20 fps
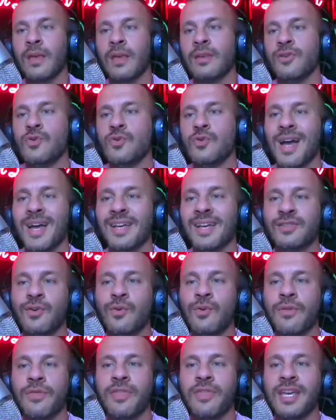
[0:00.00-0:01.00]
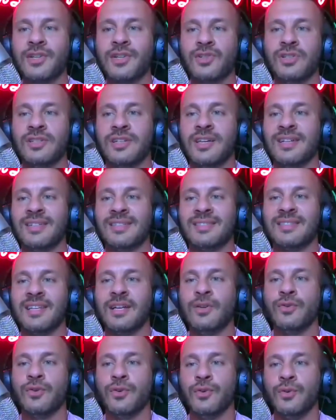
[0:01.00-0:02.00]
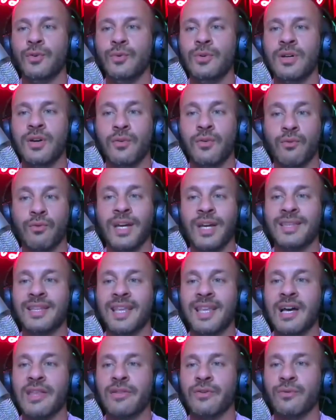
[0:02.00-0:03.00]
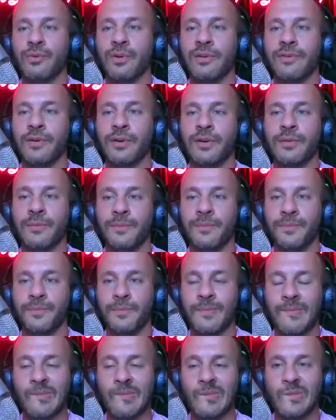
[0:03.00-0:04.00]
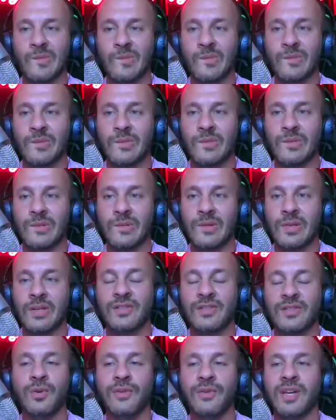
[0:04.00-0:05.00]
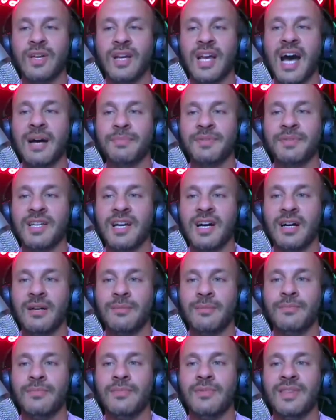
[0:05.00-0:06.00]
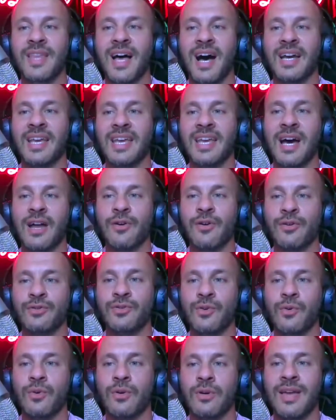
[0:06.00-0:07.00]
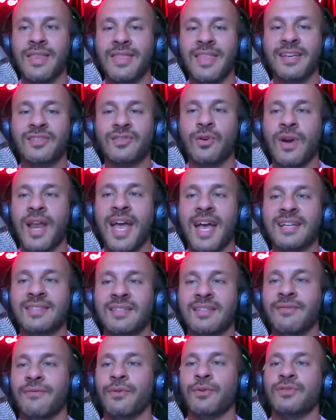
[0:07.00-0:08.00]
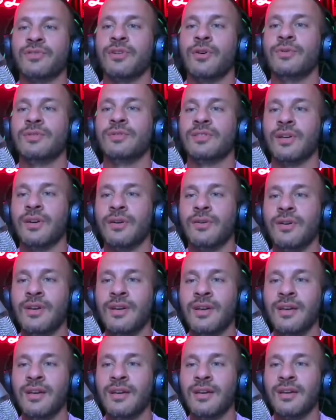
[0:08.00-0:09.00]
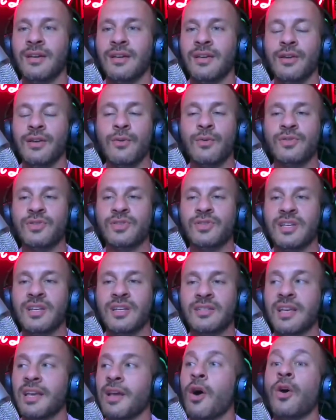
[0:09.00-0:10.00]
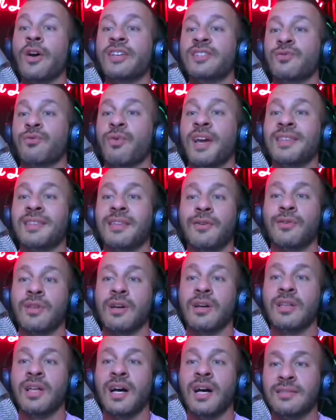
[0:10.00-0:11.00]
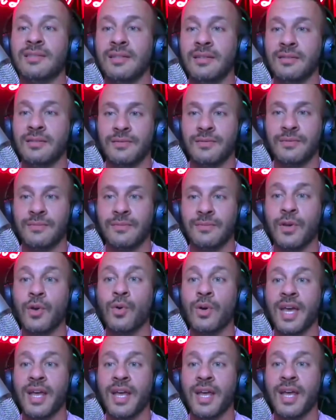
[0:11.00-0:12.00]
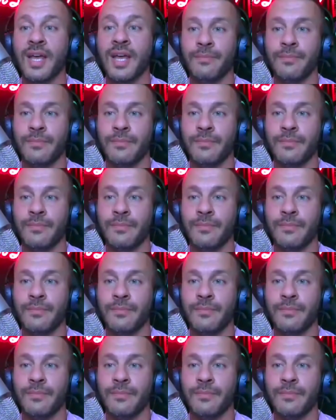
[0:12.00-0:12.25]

You guys don't think she's going to sell you right down the river? So if the cops come knocking on her door and they start asking for so and so, you know what she's going to say? Oh, he's right there in the closet. Go get him.